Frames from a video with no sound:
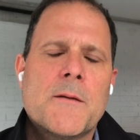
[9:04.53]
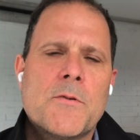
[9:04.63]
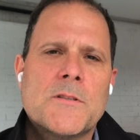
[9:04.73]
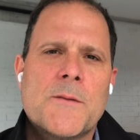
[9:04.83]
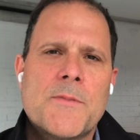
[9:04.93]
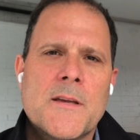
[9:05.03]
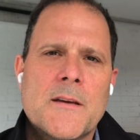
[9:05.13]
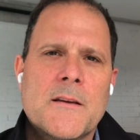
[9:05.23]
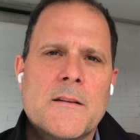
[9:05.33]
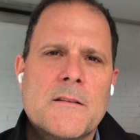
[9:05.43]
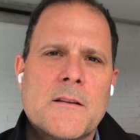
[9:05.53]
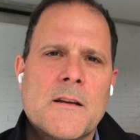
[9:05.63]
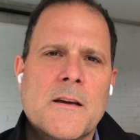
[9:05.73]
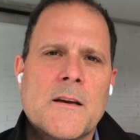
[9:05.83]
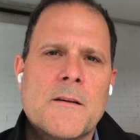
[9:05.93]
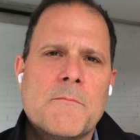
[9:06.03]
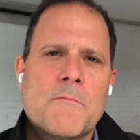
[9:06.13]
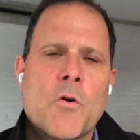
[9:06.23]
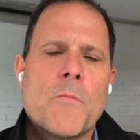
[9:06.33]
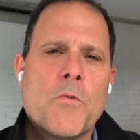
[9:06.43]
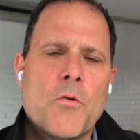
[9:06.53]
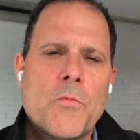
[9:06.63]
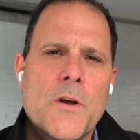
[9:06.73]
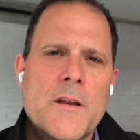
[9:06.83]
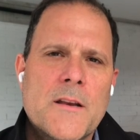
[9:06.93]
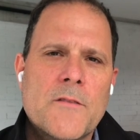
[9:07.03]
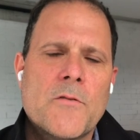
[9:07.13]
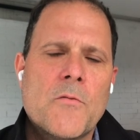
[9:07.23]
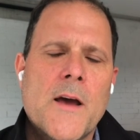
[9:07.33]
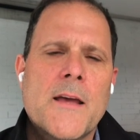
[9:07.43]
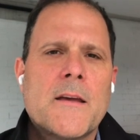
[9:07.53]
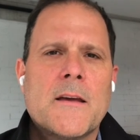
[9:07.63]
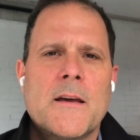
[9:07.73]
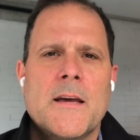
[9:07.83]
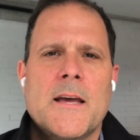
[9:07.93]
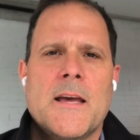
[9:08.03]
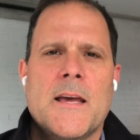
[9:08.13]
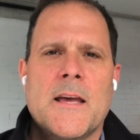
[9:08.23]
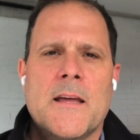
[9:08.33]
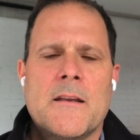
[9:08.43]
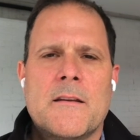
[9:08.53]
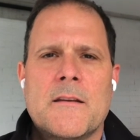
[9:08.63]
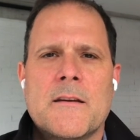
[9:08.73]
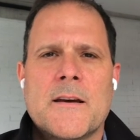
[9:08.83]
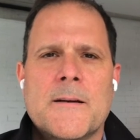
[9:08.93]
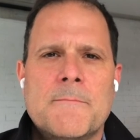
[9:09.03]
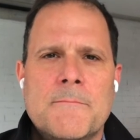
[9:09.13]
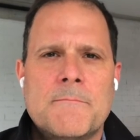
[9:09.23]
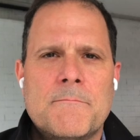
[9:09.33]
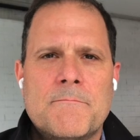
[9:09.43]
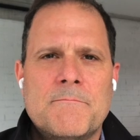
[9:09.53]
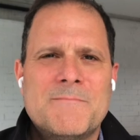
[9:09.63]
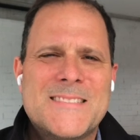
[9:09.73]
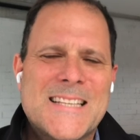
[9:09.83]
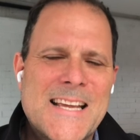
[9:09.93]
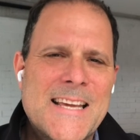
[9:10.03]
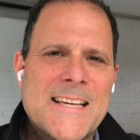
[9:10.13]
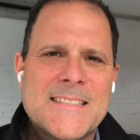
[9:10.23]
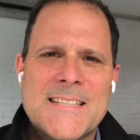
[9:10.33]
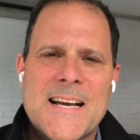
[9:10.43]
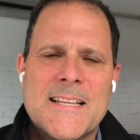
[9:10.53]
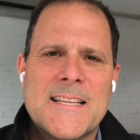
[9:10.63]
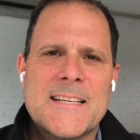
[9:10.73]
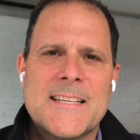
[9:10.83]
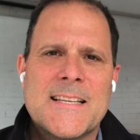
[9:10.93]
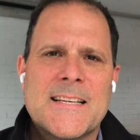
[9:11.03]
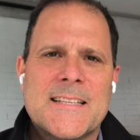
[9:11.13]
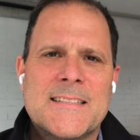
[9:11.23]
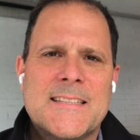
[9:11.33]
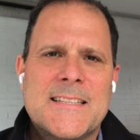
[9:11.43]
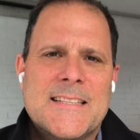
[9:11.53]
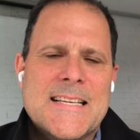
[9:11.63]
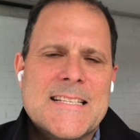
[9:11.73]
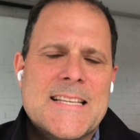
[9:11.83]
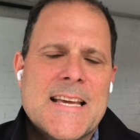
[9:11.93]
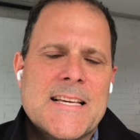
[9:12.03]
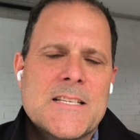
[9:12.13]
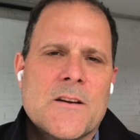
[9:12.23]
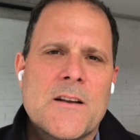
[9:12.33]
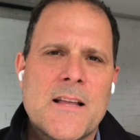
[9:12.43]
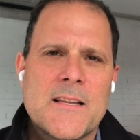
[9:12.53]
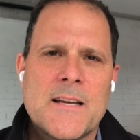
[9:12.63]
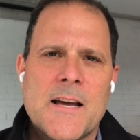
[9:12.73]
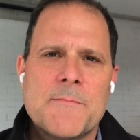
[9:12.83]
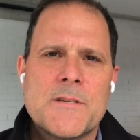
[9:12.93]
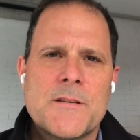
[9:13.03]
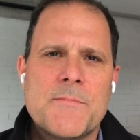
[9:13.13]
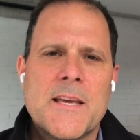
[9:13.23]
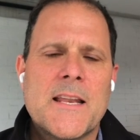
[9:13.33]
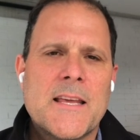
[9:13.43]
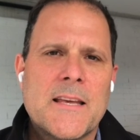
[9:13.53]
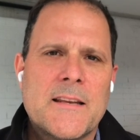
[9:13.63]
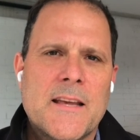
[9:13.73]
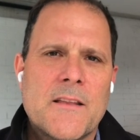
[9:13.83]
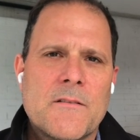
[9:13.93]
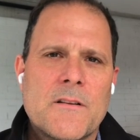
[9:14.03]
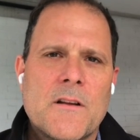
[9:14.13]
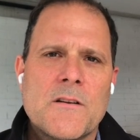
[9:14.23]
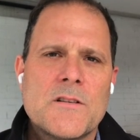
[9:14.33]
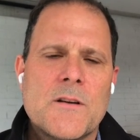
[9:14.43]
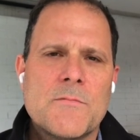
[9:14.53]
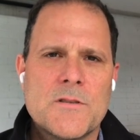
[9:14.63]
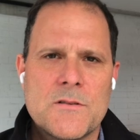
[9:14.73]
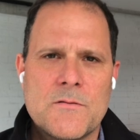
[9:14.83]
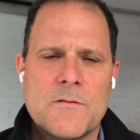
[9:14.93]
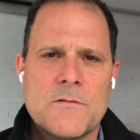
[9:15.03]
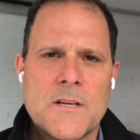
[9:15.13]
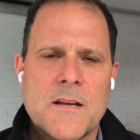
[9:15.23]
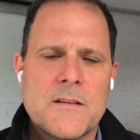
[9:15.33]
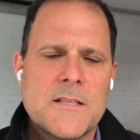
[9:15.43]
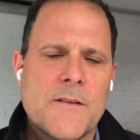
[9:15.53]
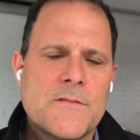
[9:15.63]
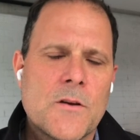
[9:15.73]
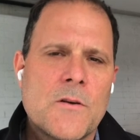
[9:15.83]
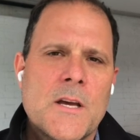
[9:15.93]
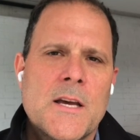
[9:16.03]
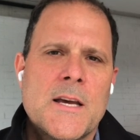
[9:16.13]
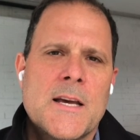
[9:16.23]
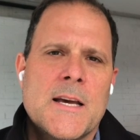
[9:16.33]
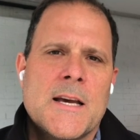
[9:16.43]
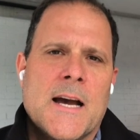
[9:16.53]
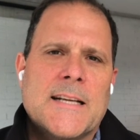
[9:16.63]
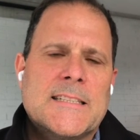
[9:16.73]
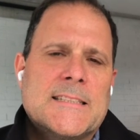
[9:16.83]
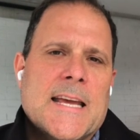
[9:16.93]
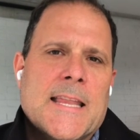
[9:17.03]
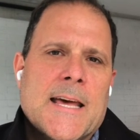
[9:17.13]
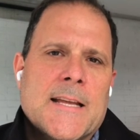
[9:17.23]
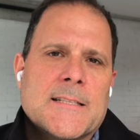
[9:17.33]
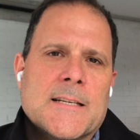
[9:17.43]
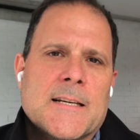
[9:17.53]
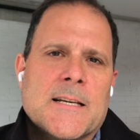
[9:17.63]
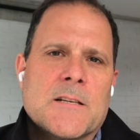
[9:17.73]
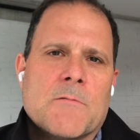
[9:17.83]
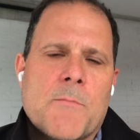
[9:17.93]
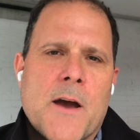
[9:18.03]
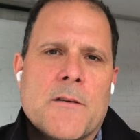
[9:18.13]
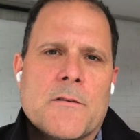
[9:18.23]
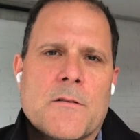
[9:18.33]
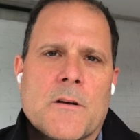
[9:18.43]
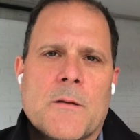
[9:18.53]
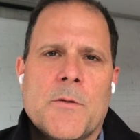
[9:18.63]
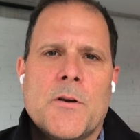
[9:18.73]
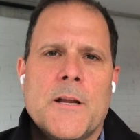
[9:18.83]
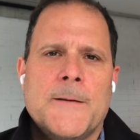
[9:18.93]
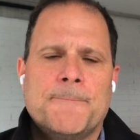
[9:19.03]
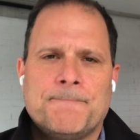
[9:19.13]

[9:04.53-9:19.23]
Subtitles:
about something more appropriate, a different way. And today is not these days are not the times to be getting together in large numbers and doing those kind of stuff. So I just say that as a reminder to our community.